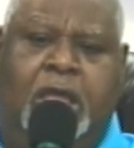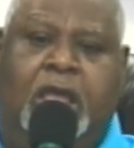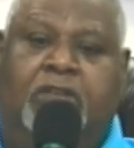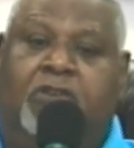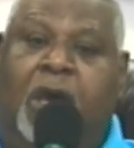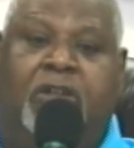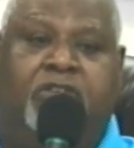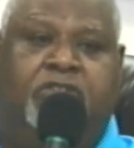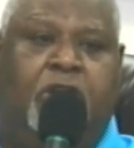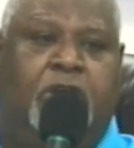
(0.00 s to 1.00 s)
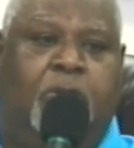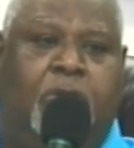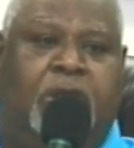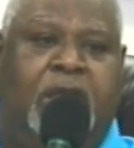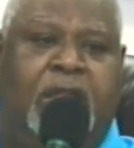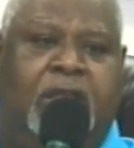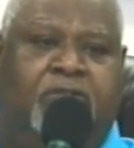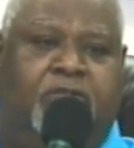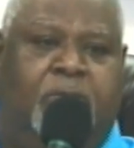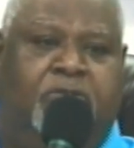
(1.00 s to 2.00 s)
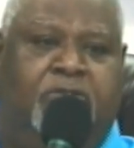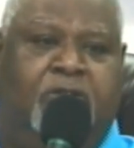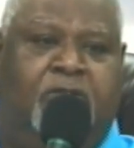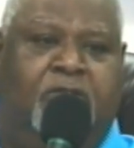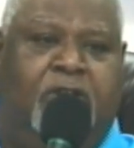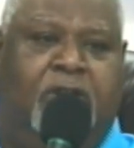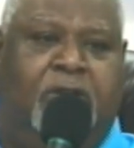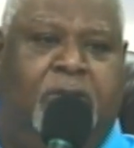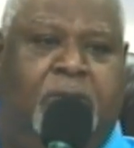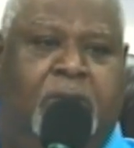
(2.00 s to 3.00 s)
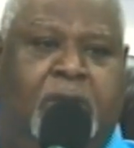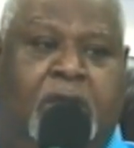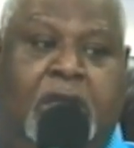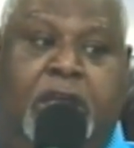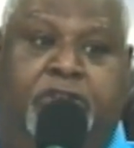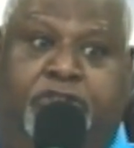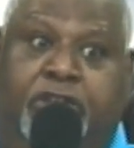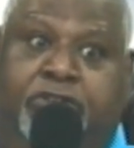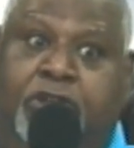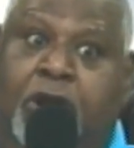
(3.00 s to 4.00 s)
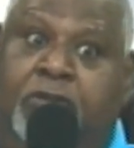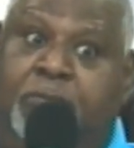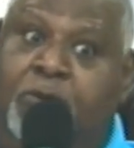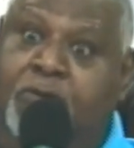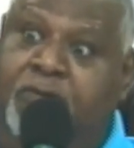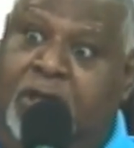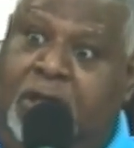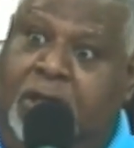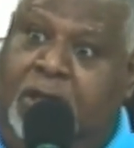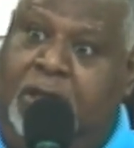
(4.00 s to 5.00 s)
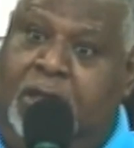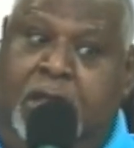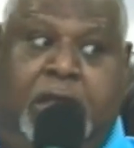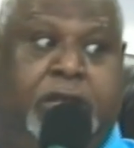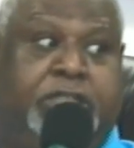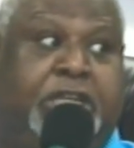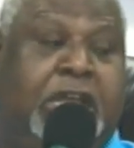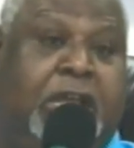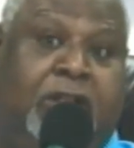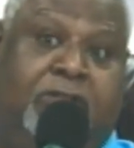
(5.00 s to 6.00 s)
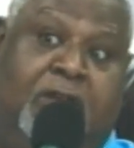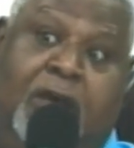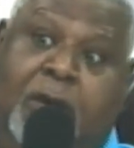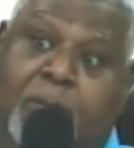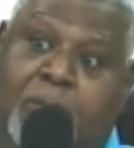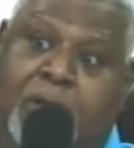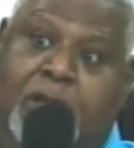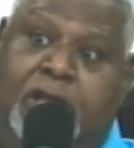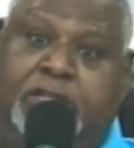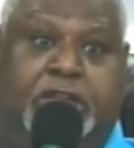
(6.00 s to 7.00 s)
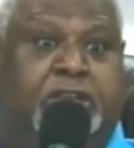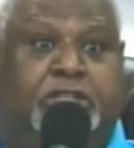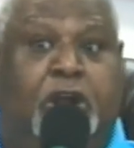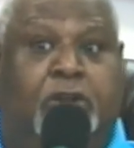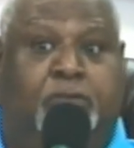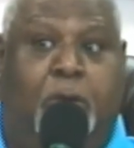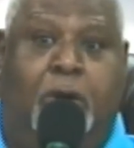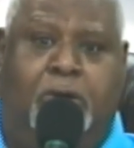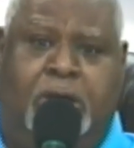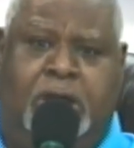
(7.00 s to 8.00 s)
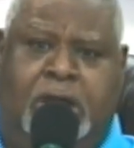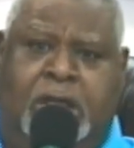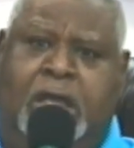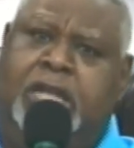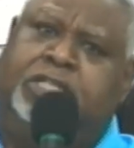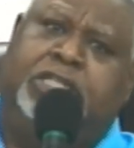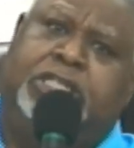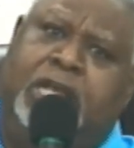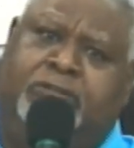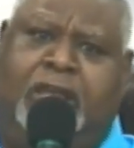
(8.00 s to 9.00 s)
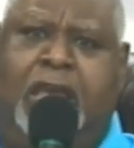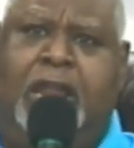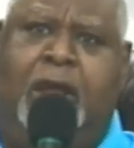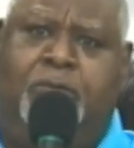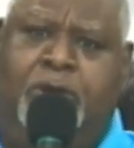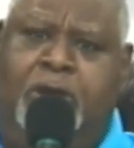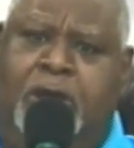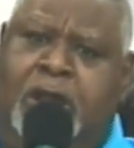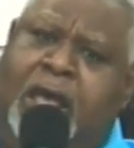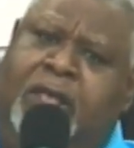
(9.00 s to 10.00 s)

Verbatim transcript: So I just started quoting healing scriptures over her. She starts moving. She gets up. She starts walking. She says, Can I run? I